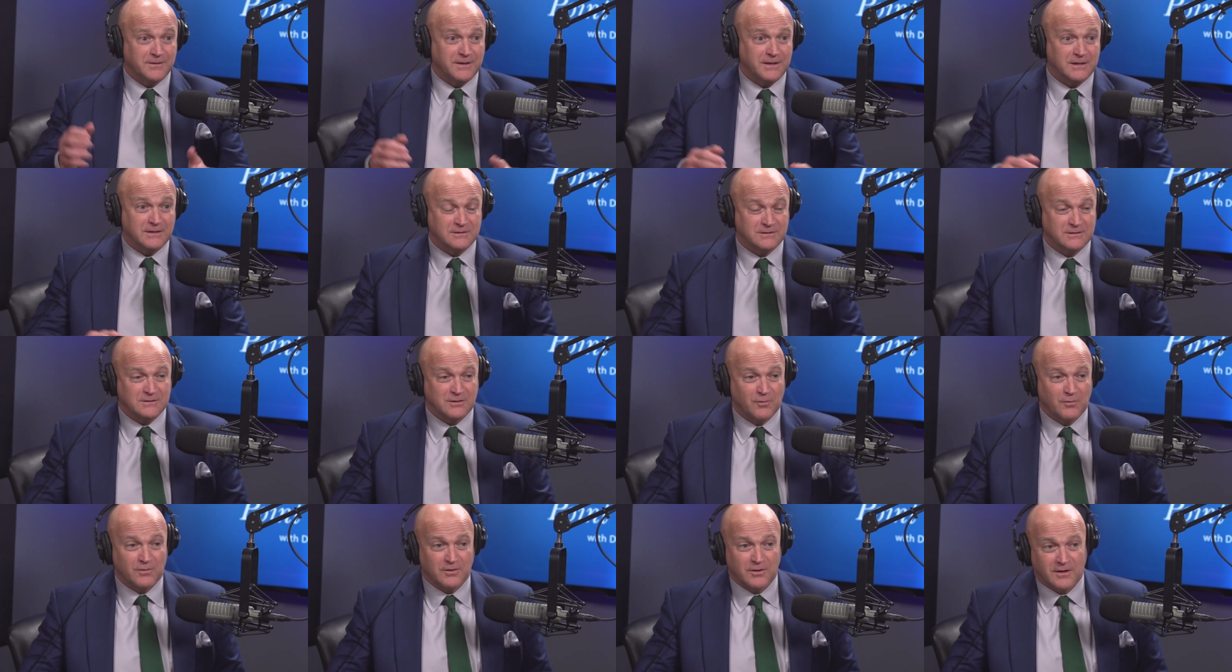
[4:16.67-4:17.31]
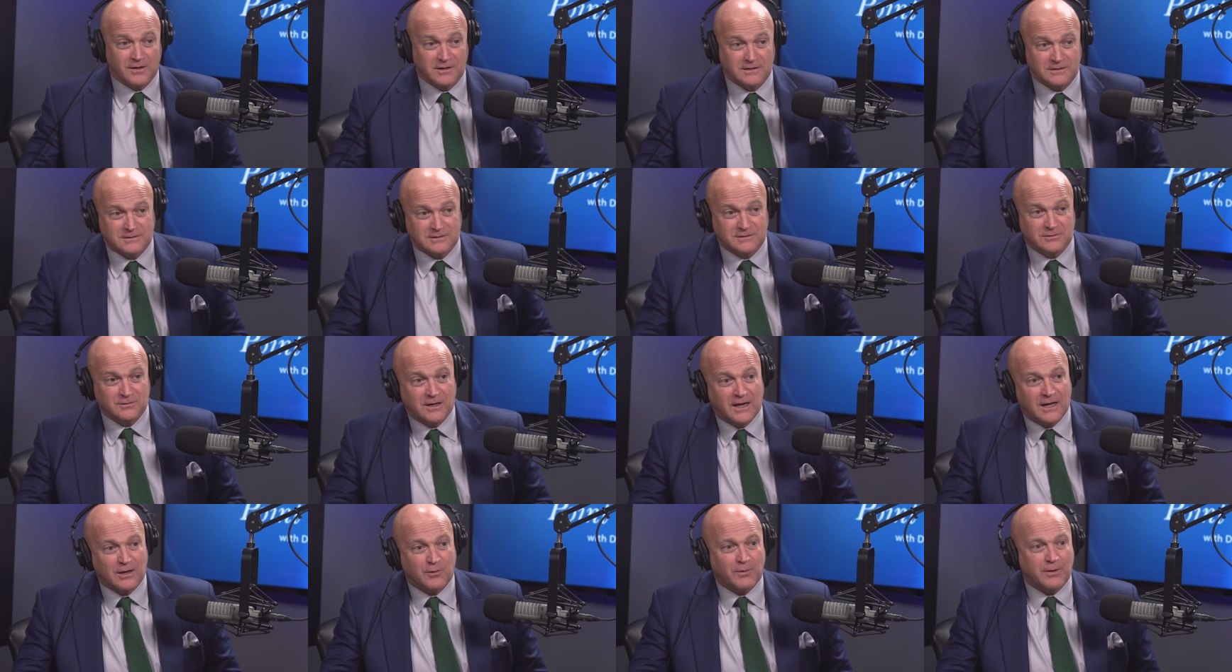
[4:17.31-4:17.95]
thing's going on.
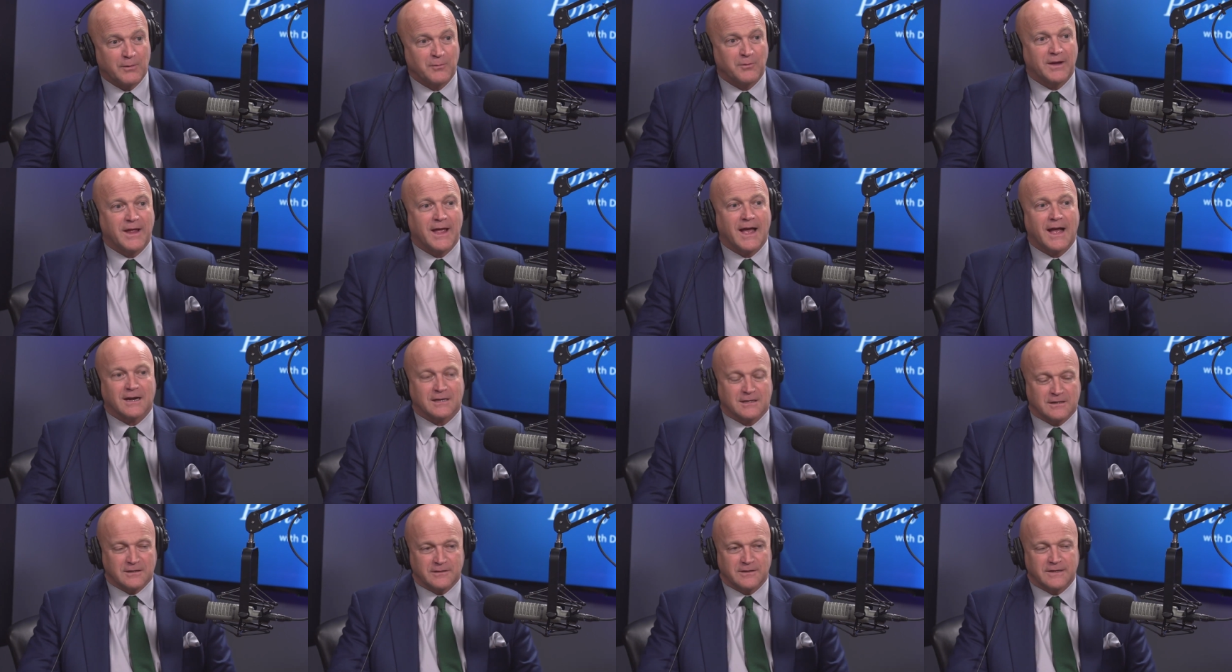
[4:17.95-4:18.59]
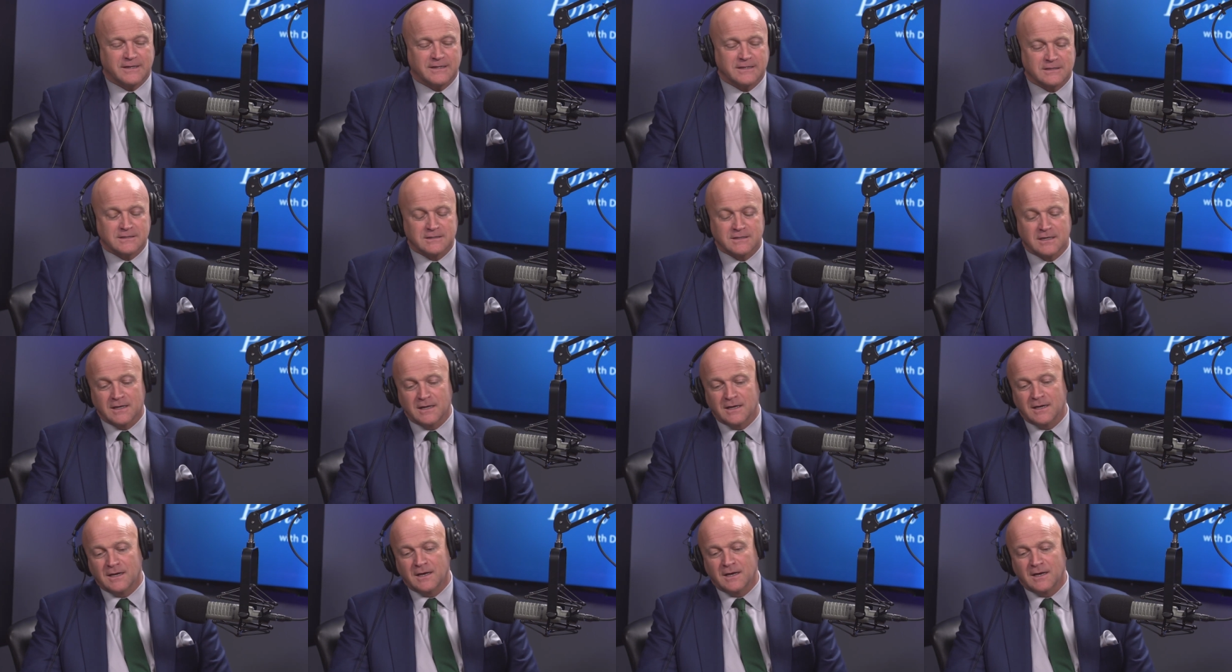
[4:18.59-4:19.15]
How do I react to this?